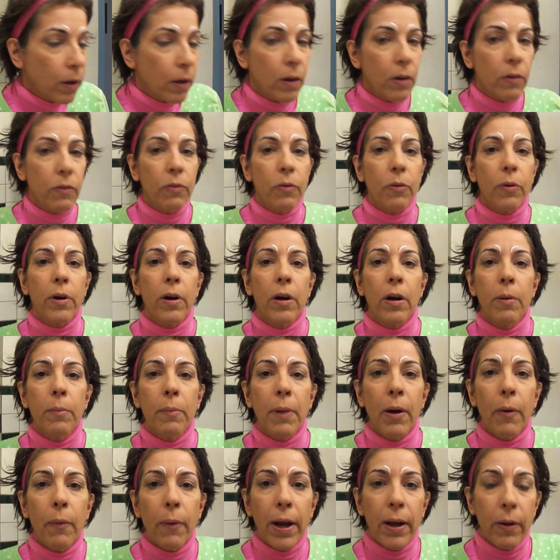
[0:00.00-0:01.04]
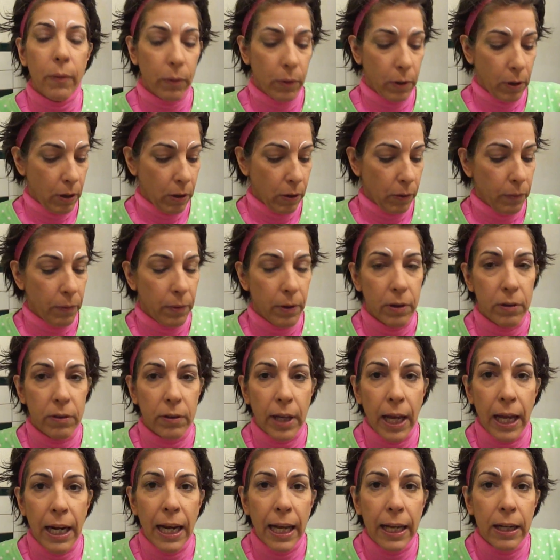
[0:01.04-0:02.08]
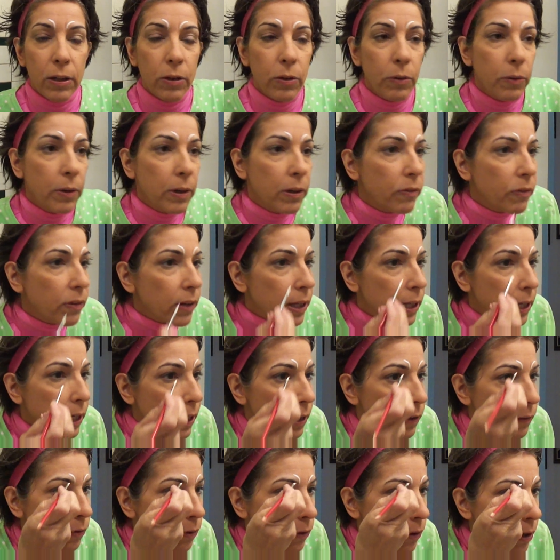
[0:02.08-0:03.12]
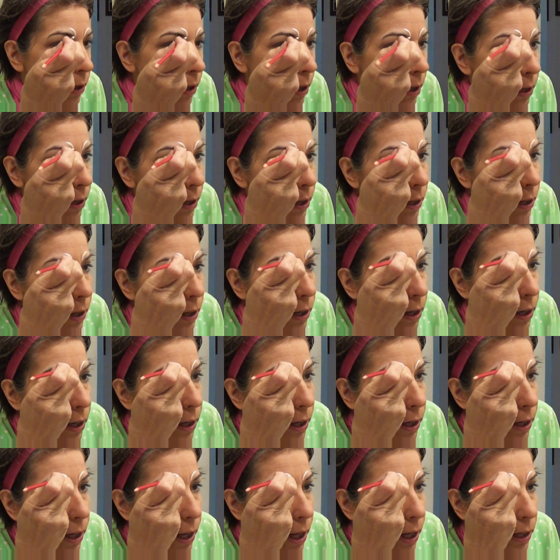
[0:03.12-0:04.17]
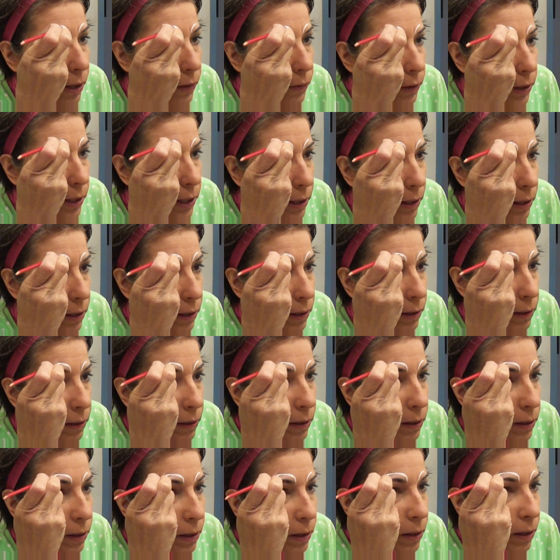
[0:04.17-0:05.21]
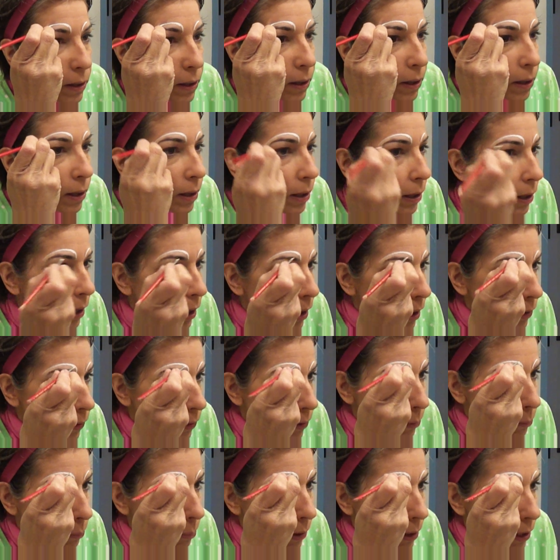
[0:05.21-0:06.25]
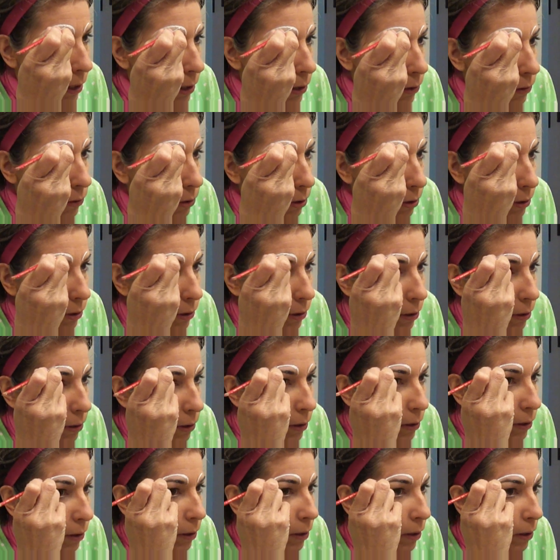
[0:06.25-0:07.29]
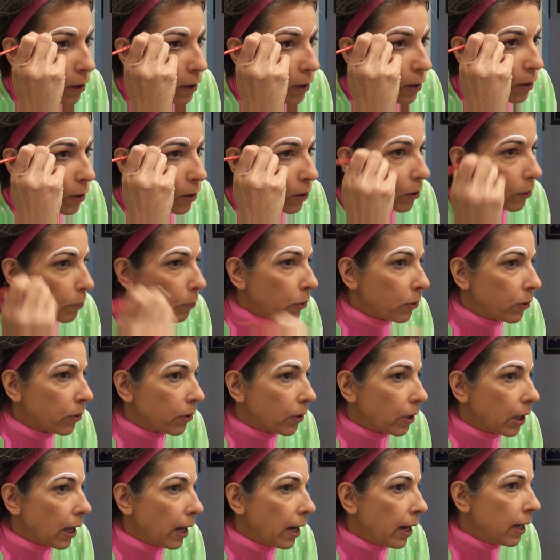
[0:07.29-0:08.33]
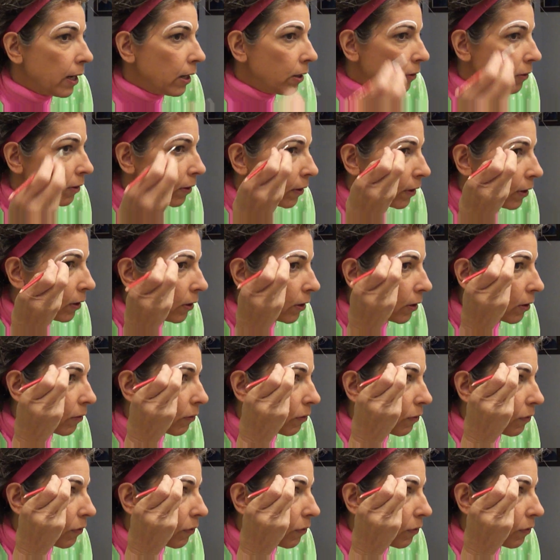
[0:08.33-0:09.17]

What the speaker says: of where my white will go. It's kind of like filling in for a coloring page. You'll put the lines and then you can